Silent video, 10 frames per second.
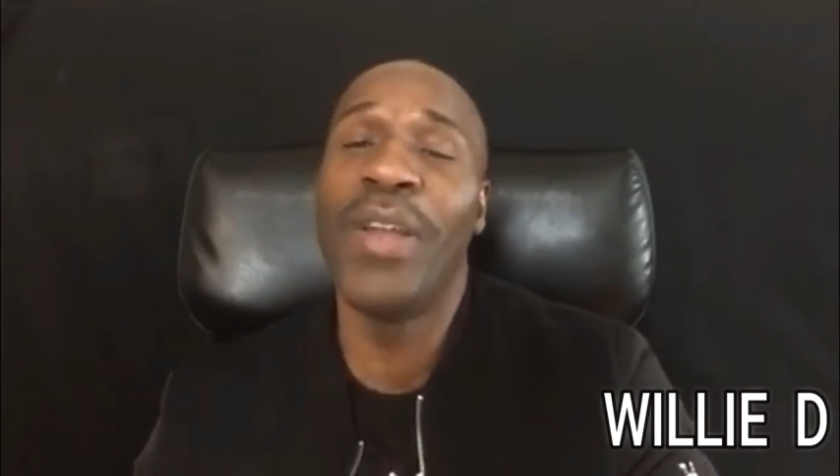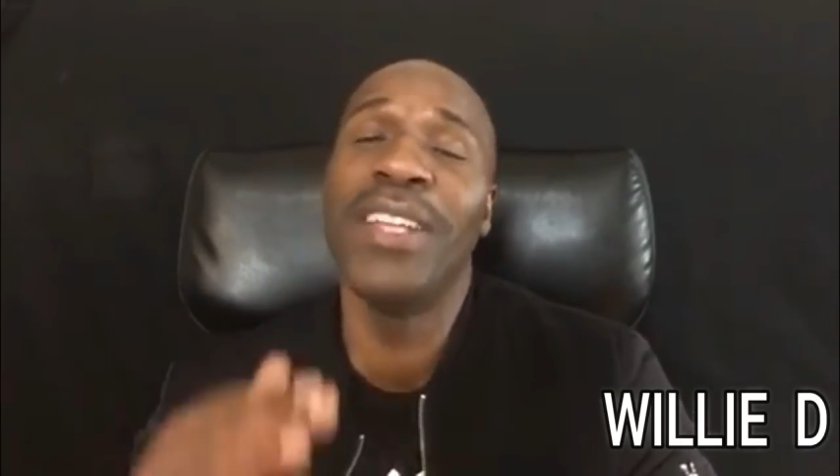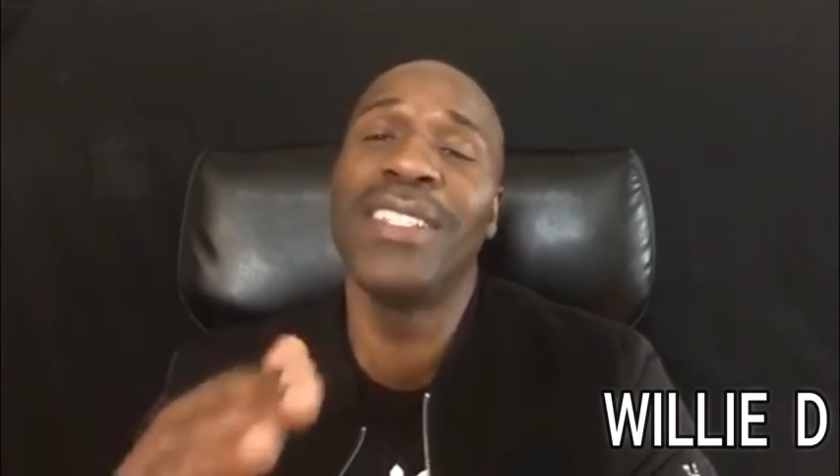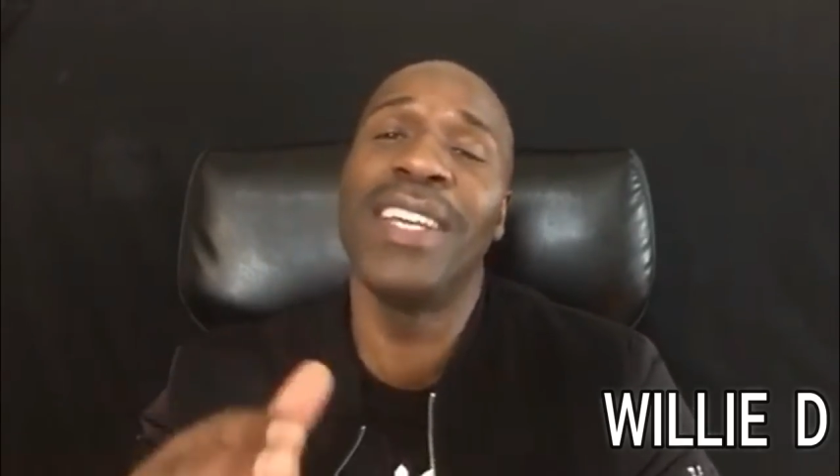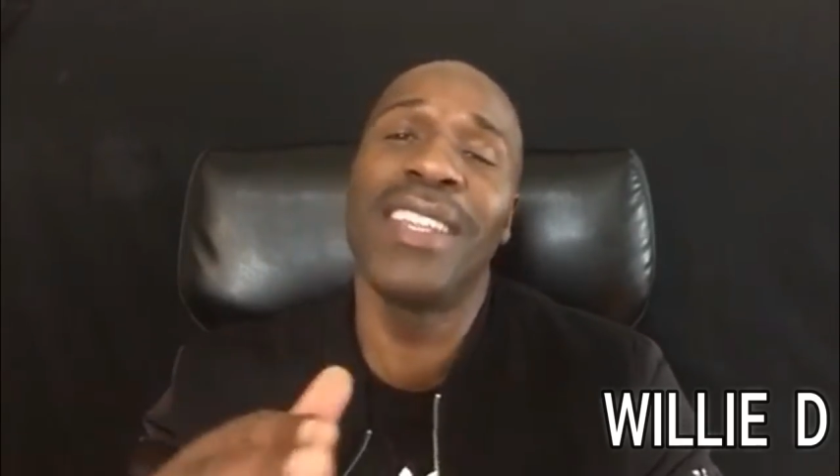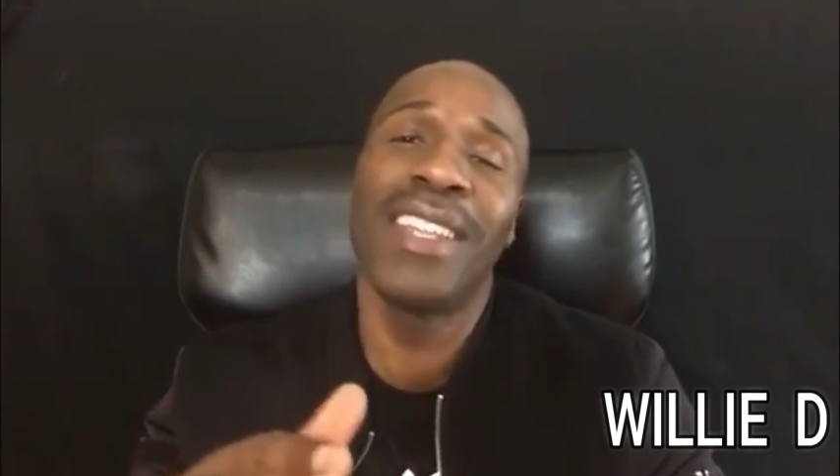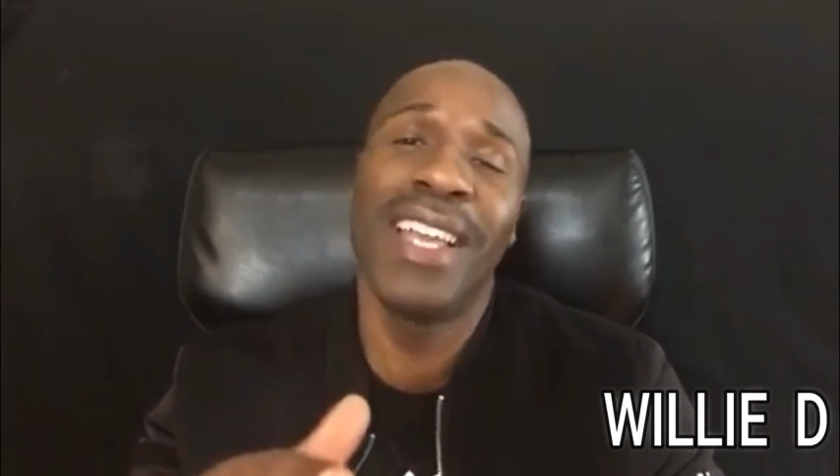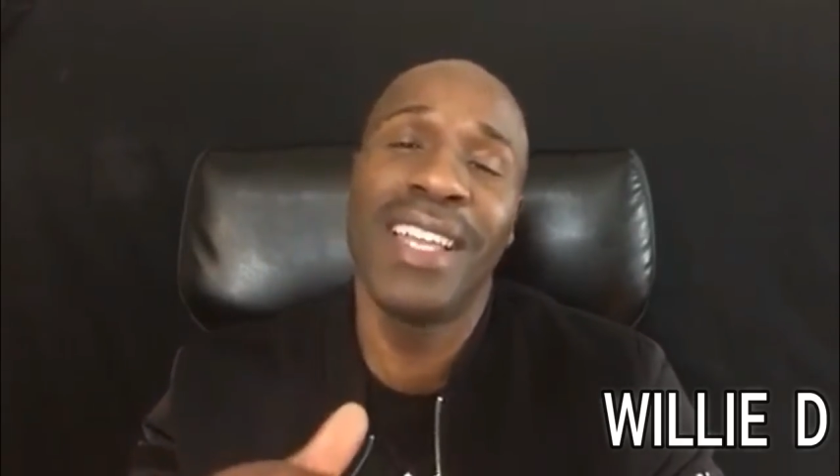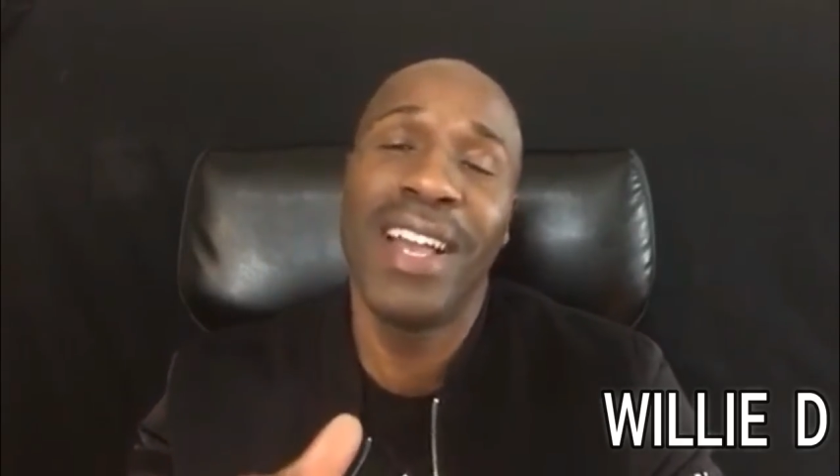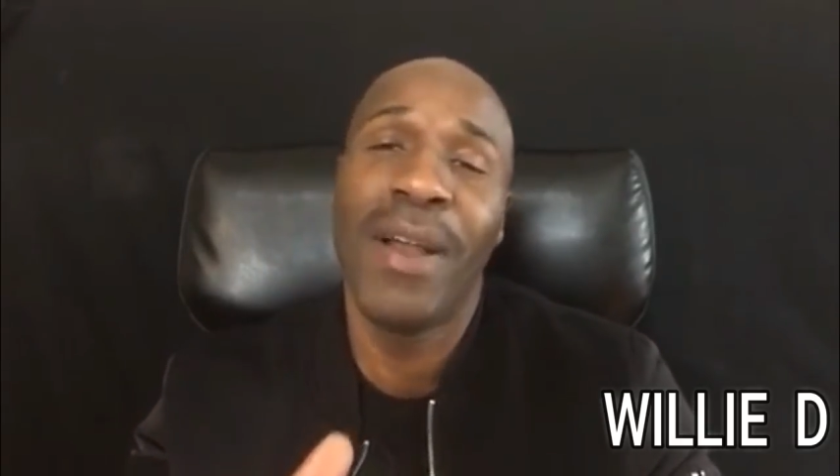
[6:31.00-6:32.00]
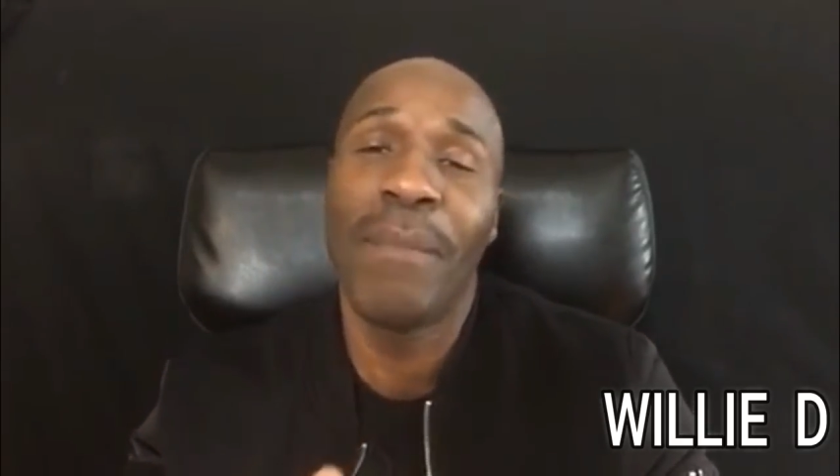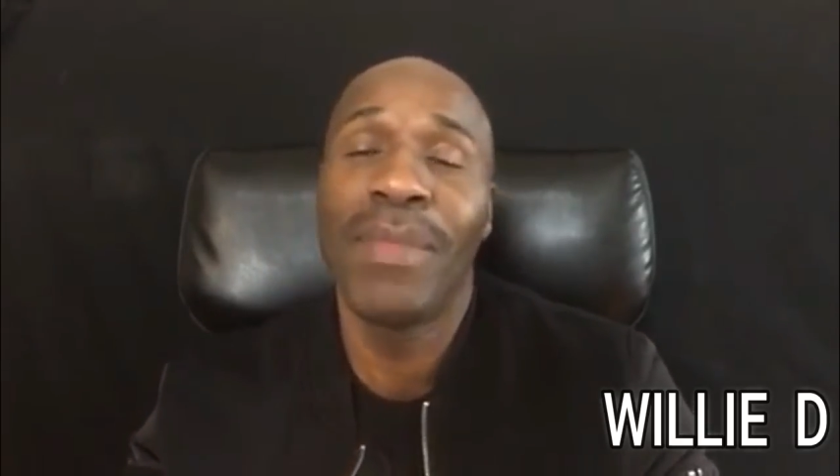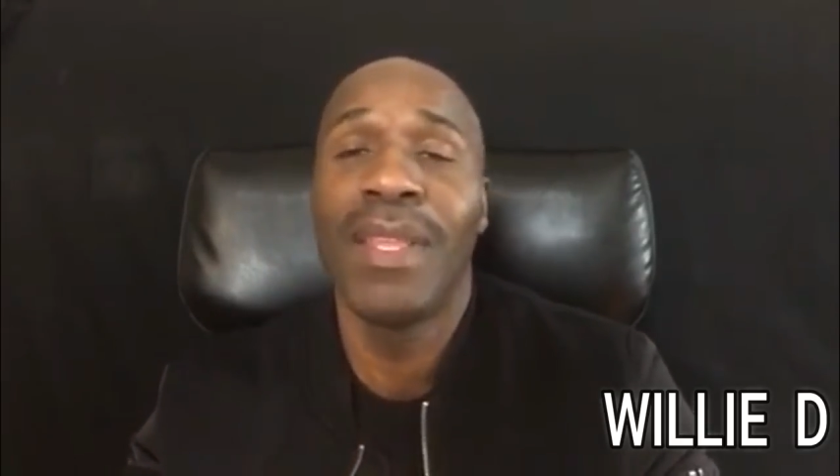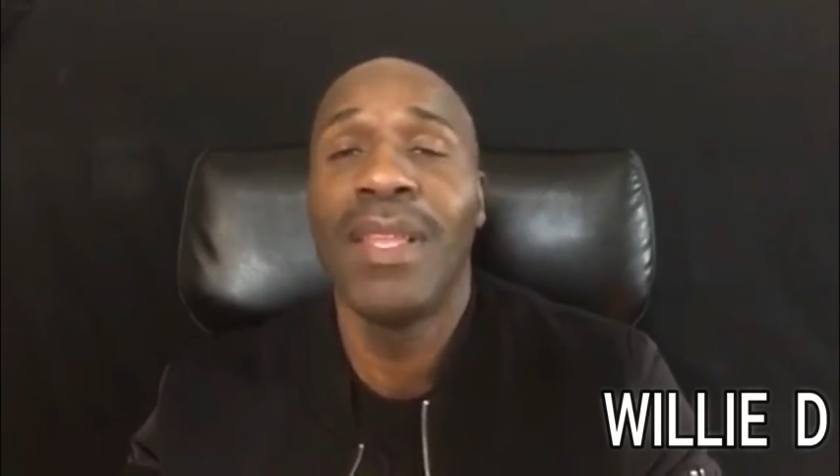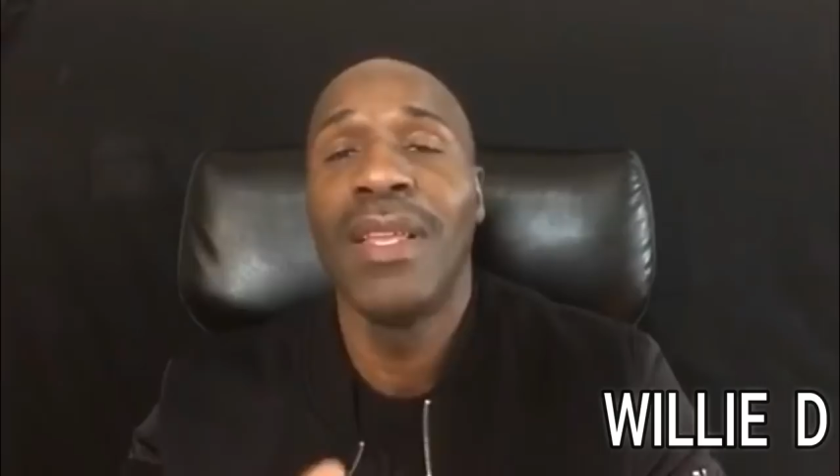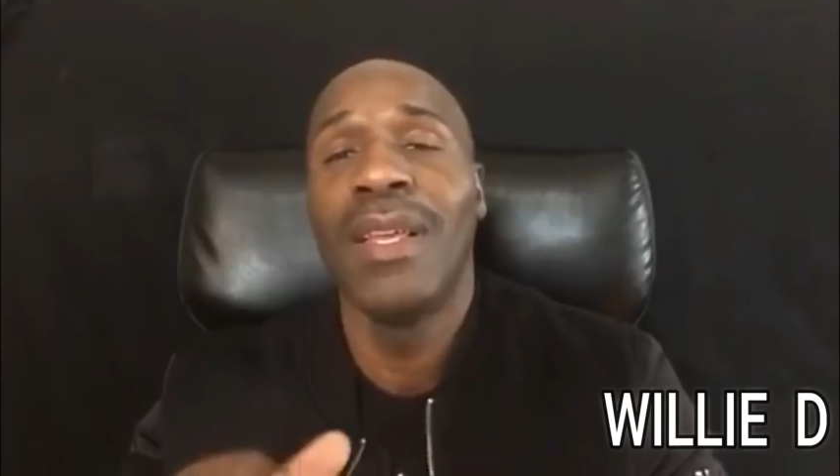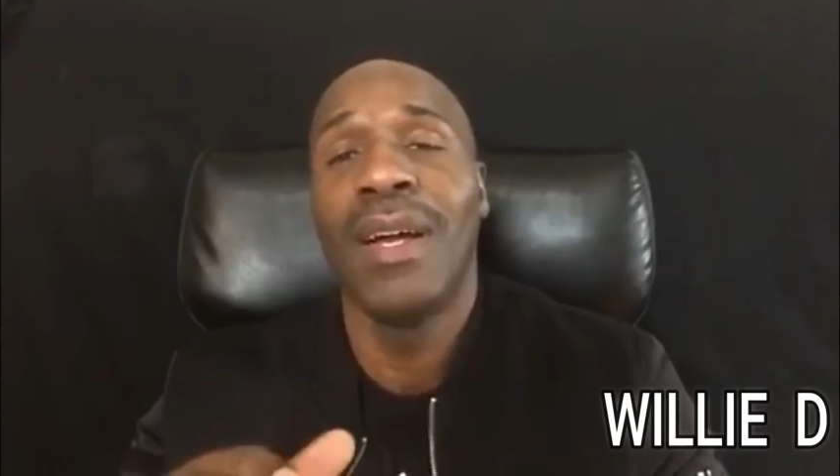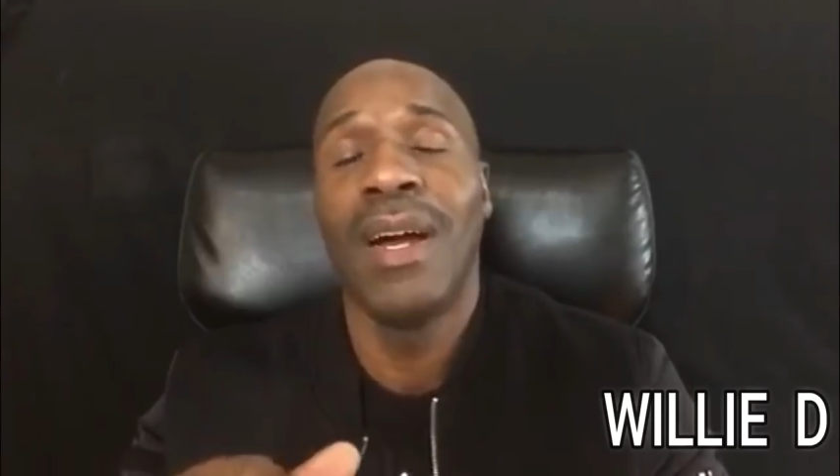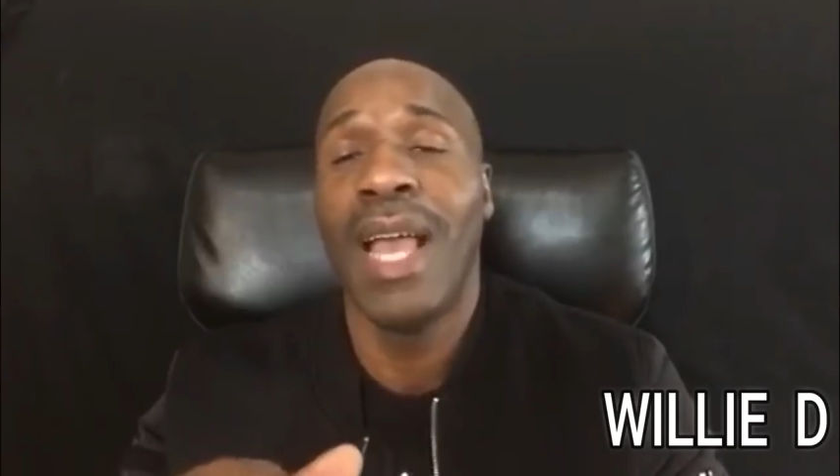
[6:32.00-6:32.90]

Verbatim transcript: oh, here's another thing, y'all. Uh,